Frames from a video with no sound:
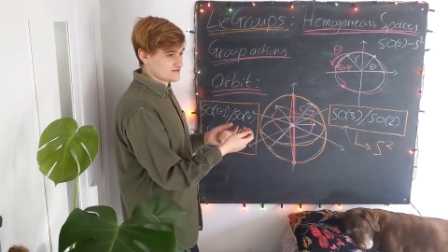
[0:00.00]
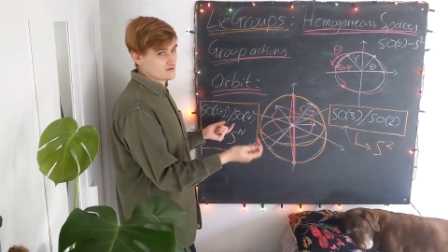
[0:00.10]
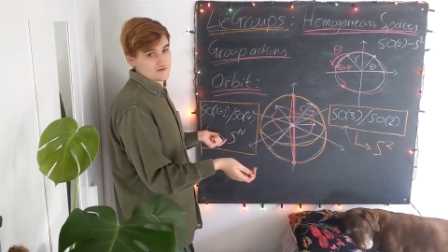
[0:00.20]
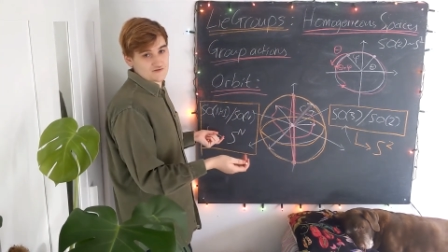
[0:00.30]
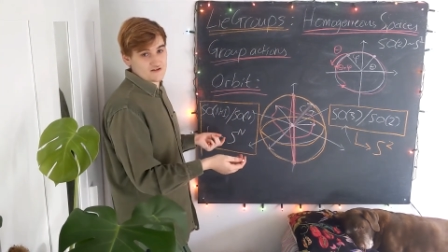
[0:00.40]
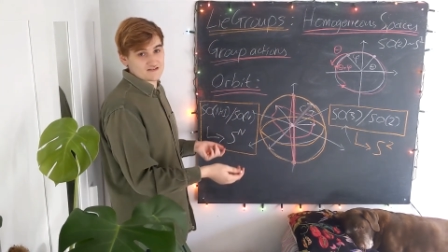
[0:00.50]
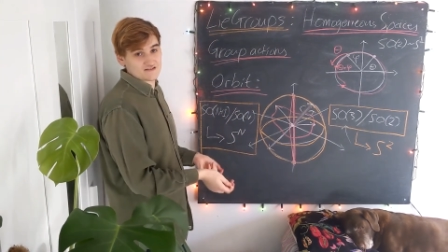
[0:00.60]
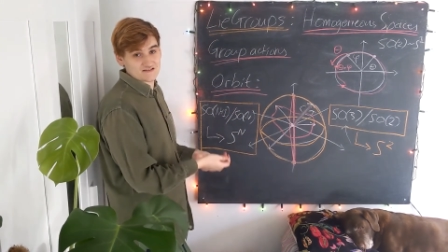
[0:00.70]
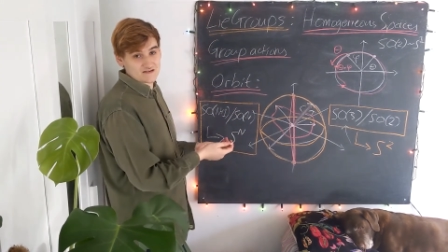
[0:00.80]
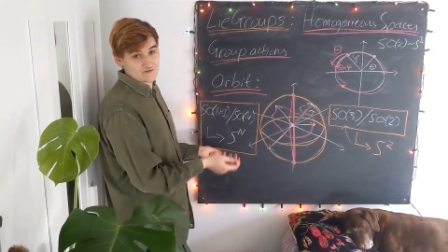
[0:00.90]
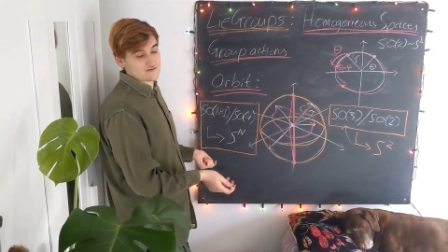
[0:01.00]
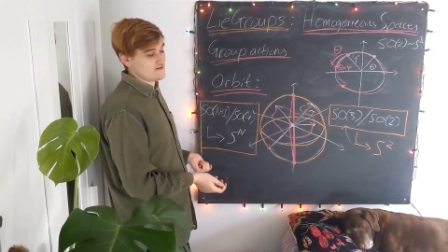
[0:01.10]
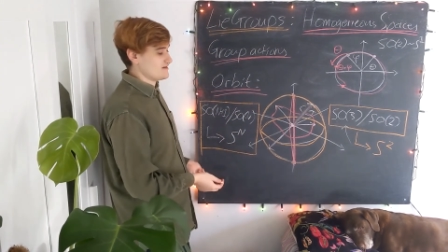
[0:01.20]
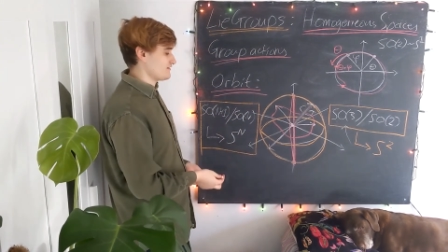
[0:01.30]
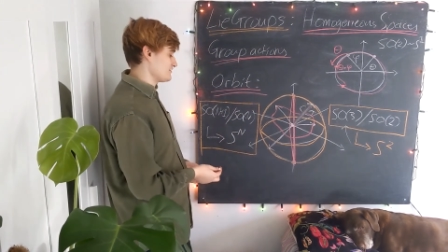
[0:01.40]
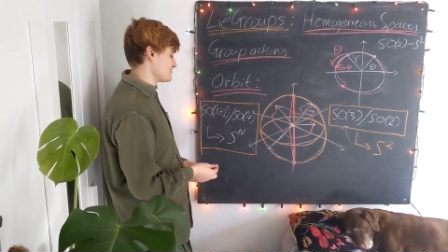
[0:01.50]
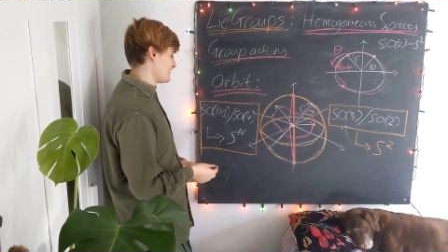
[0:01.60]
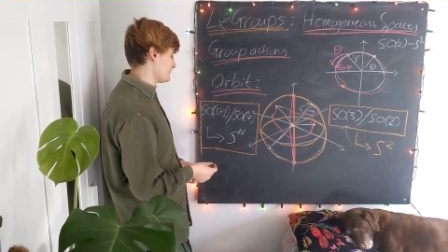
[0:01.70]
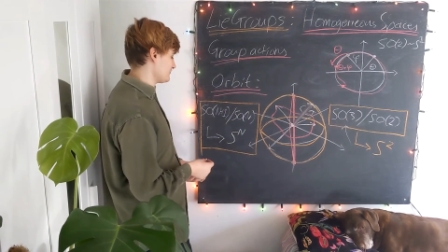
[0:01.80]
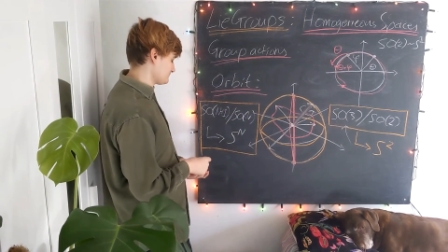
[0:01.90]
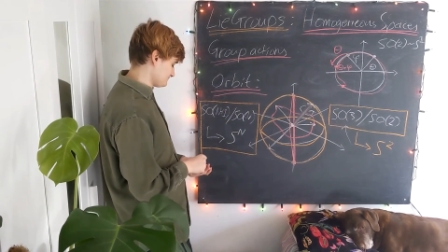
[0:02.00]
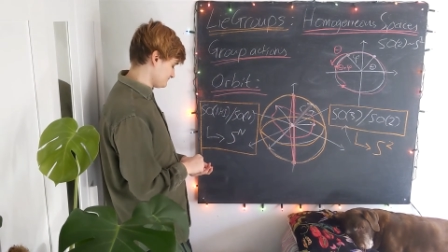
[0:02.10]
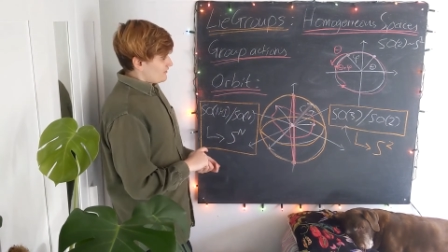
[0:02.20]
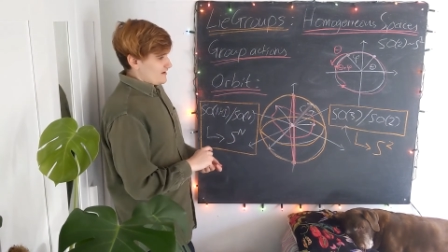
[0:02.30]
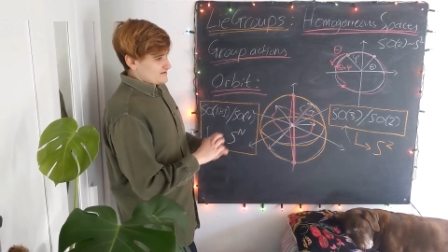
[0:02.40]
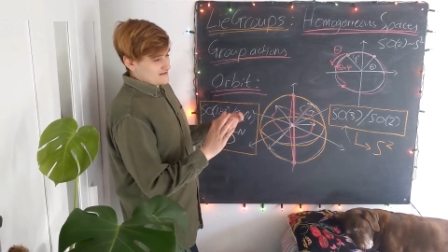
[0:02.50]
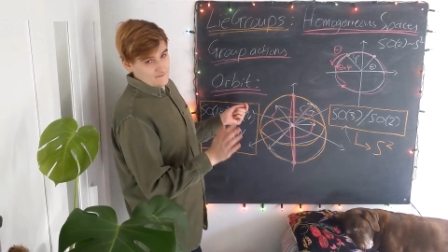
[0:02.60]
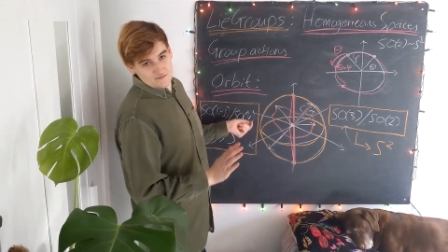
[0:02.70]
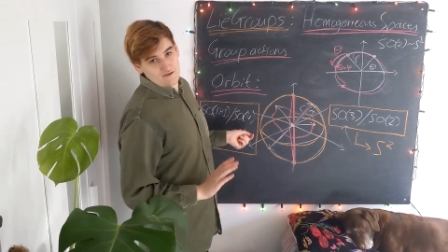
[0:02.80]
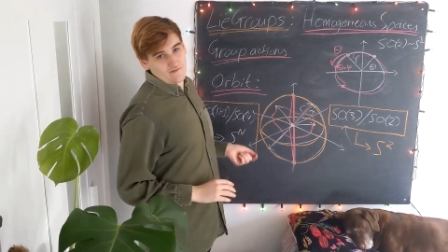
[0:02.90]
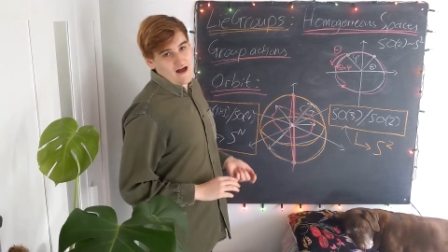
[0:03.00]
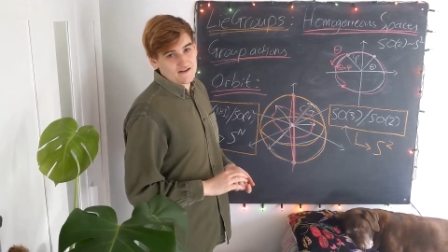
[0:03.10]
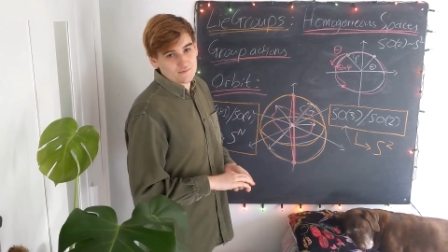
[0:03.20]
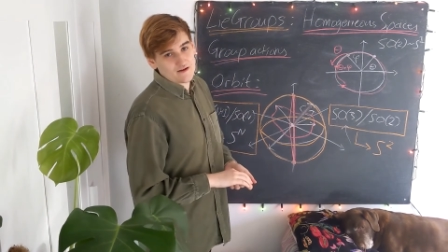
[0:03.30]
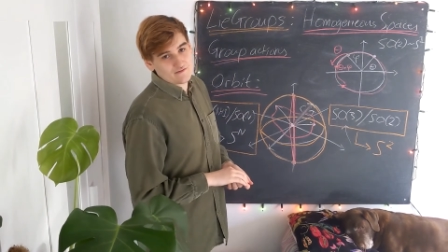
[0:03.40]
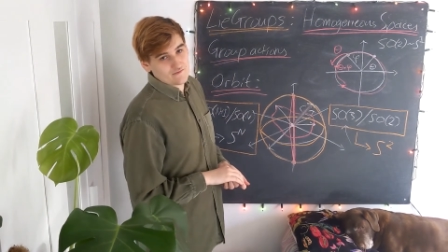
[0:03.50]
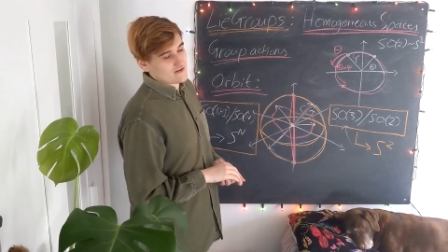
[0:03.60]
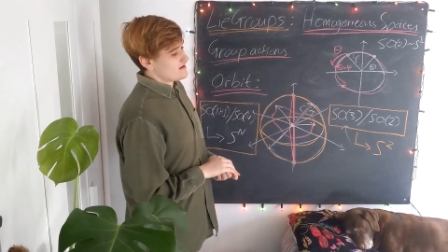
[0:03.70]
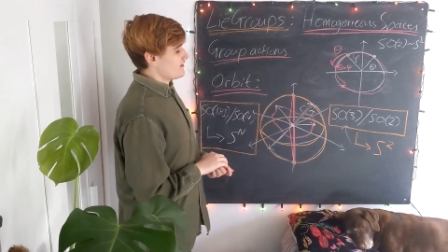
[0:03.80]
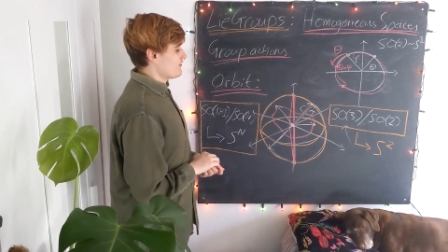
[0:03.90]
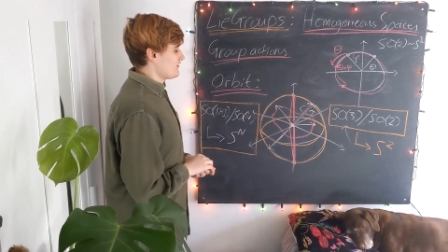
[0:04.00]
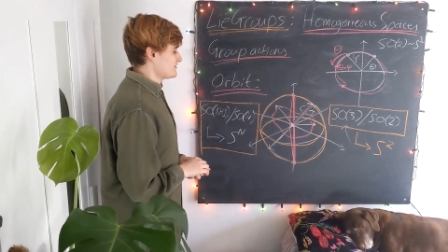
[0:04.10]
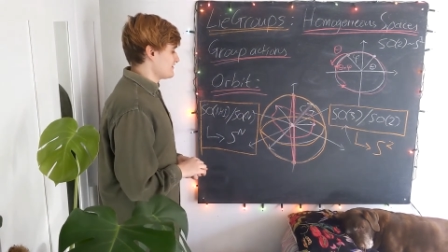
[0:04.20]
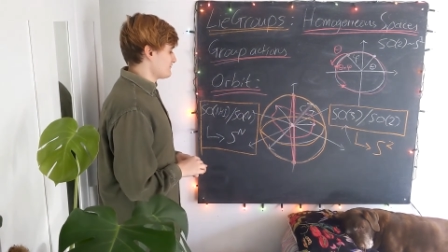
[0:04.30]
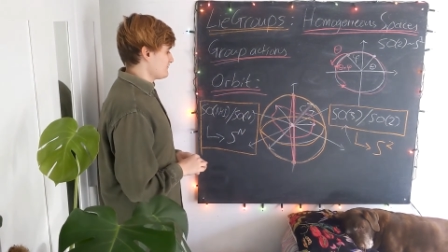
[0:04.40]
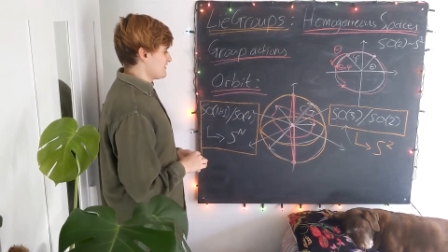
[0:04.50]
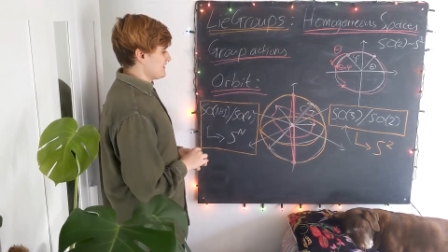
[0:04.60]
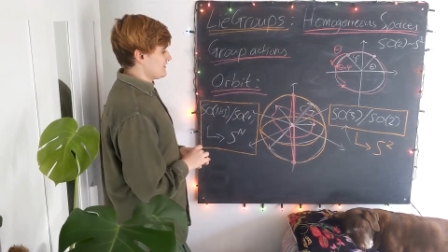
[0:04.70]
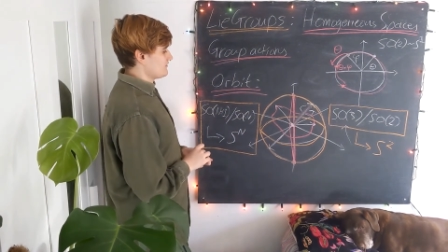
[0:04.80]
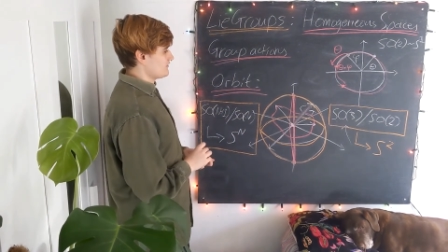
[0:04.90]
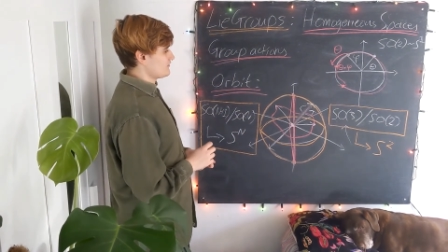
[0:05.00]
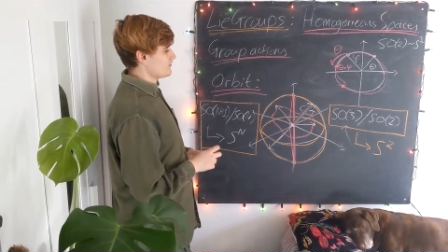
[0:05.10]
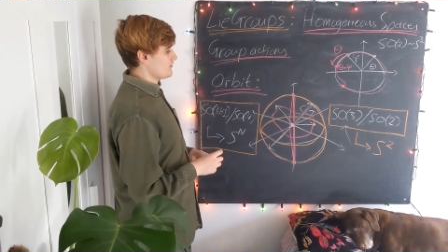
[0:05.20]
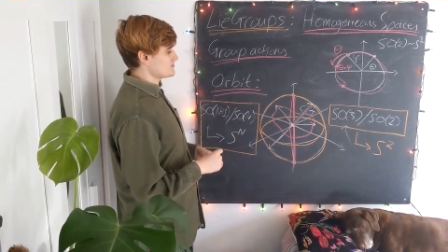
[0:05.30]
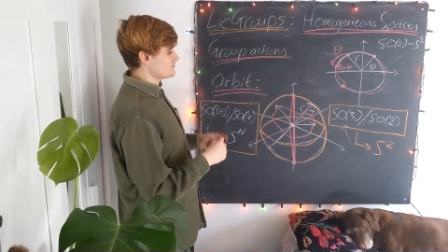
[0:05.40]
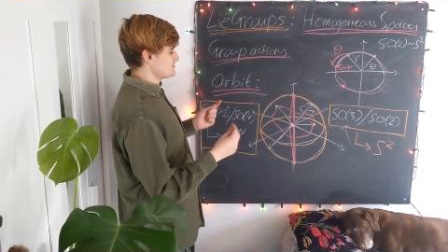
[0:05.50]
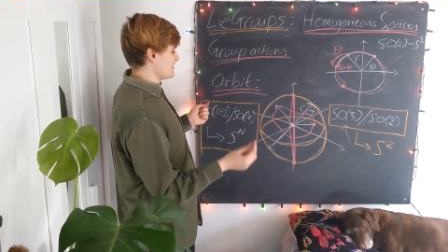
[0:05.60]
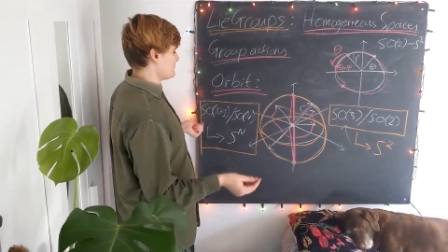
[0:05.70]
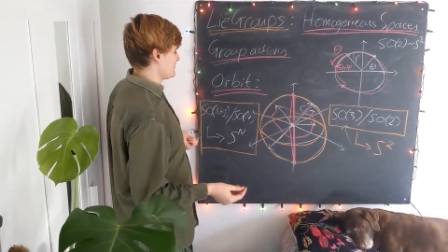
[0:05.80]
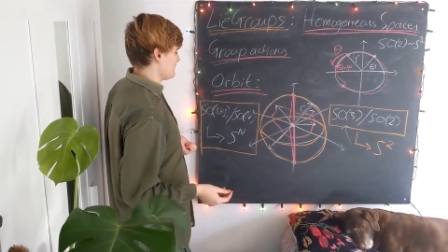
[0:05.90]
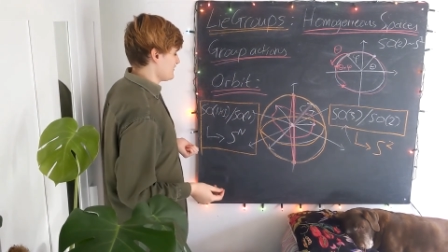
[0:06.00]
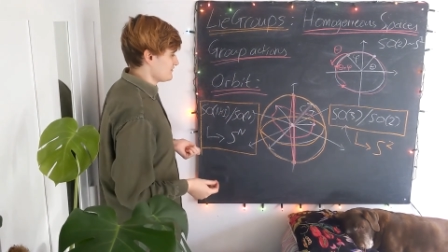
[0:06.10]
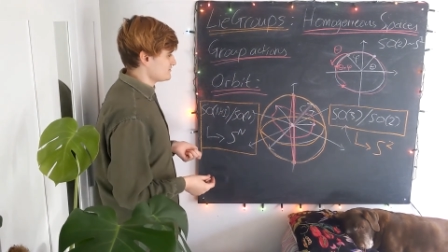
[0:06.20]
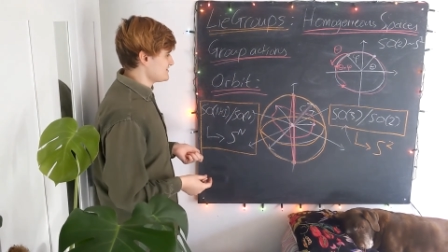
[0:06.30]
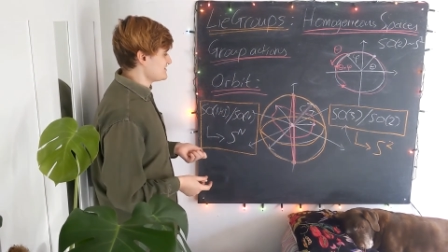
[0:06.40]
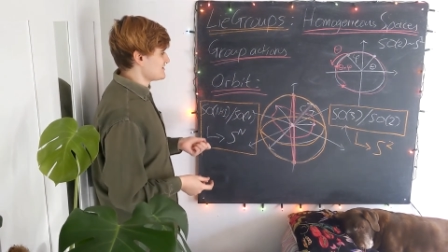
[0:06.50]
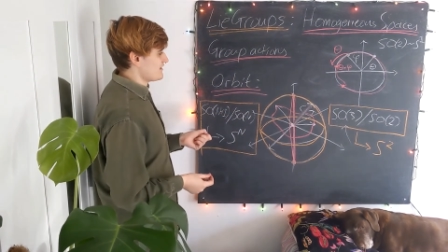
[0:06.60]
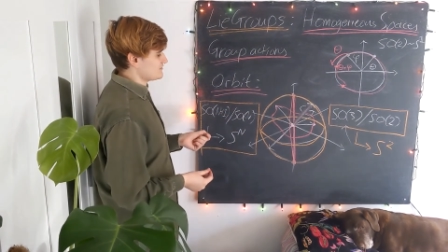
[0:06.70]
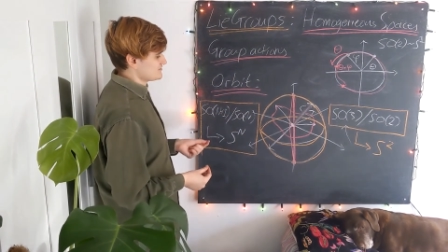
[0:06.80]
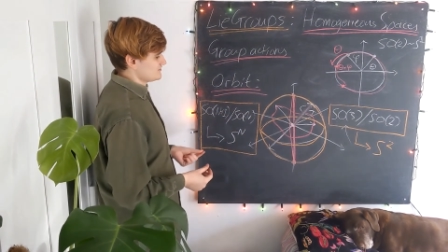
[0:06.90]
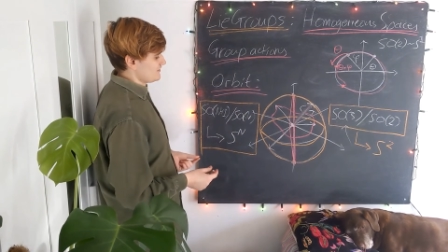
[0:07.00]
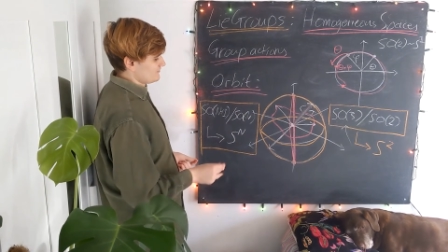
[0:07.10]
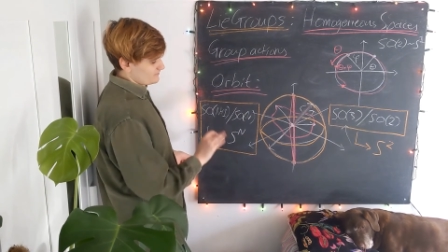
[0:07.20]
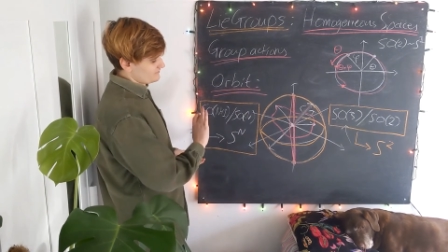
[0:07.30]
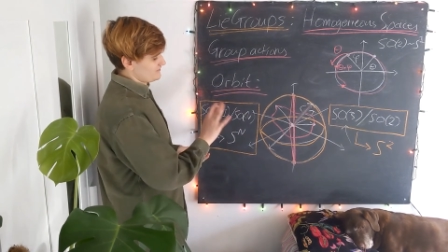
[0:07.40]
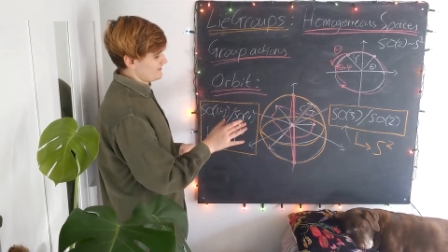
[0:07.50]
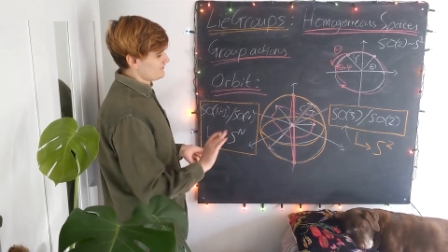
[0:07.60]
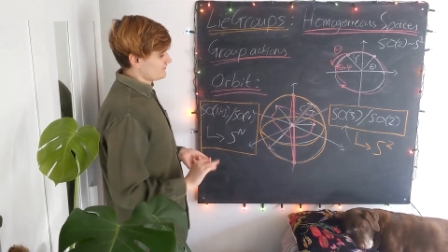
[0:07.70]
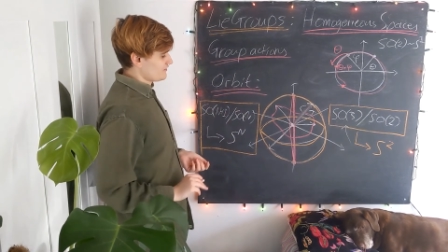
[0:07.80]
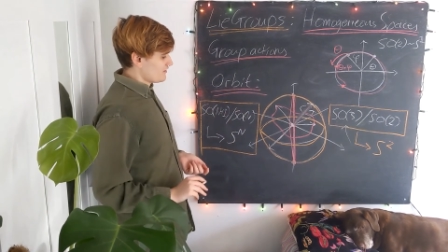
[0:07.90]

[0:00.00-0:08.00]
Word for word: geometries and symmetry in general. Okay, so that was a bit of a hand-wavy video. I didn't really go too deep in the details and I probably